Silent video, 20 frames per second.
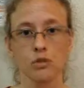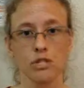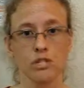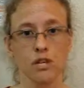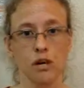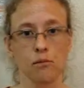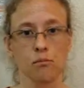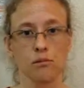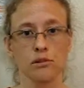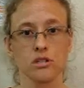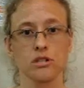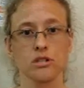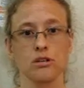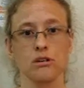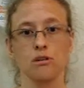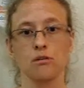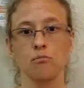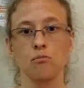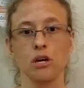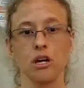was able
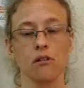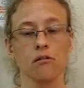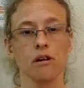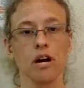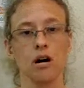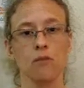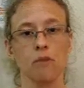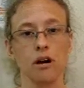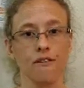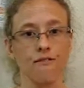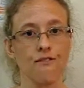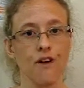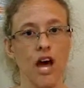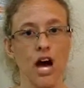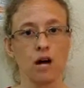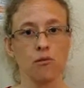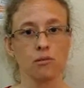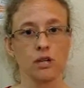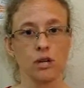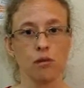to be around my
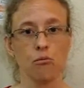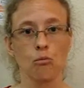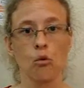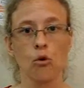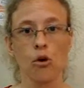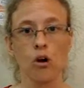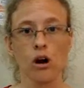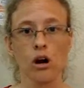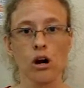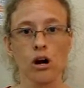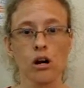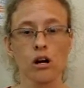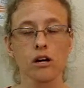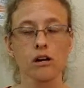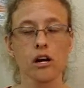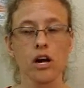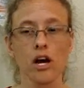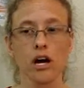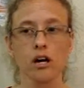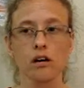family more.
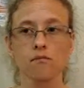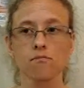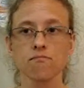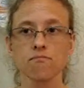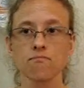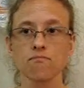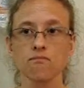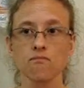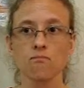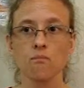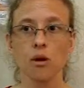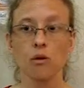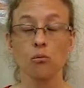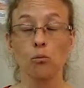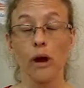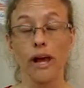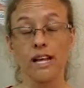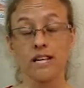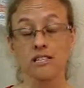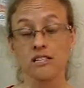My
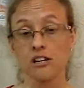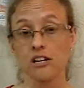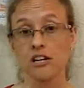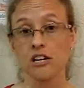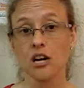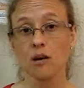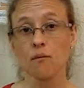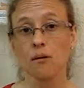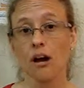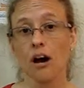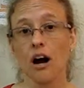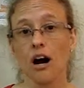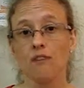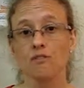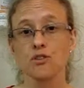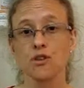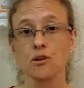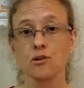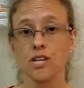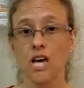weight started coming off,
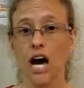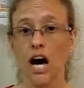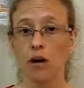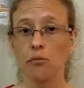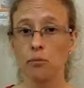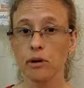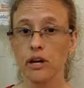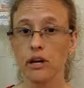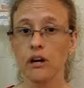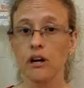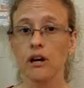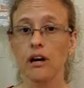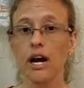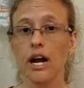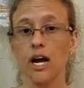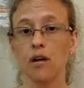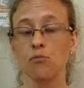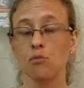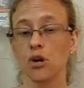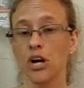so I was happier. I
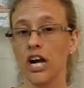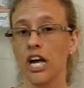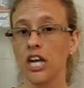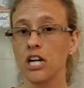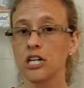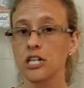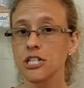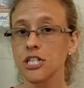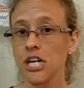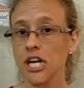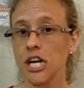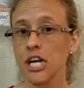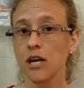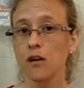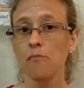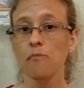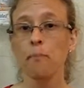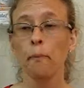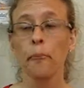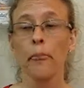had more energy.
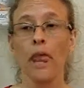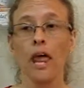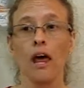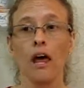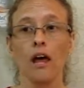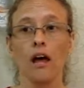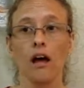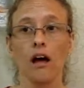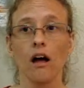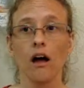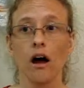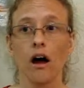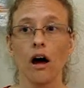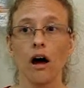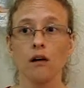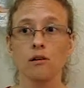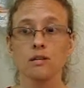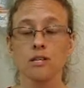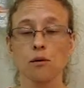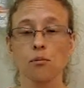
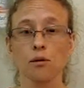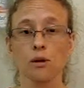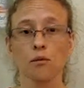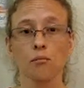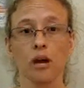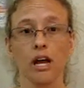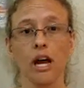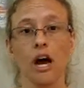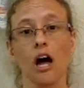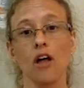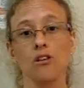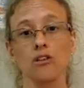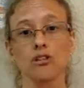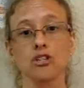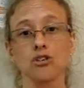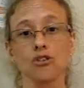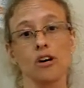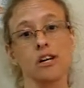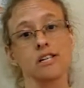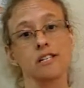I was able to make other
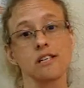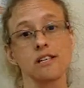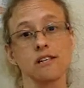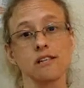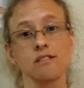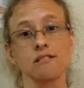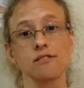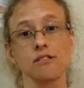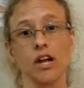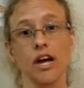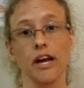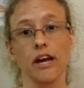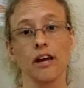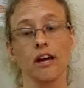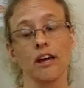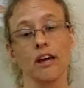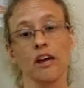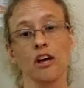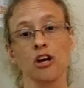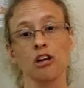choices,
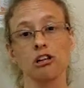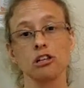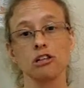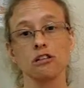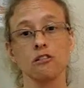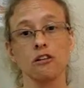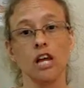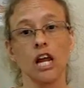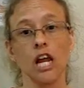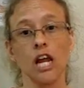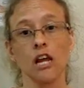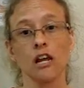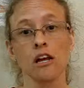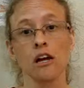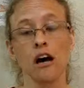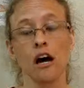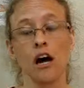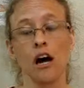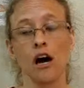like including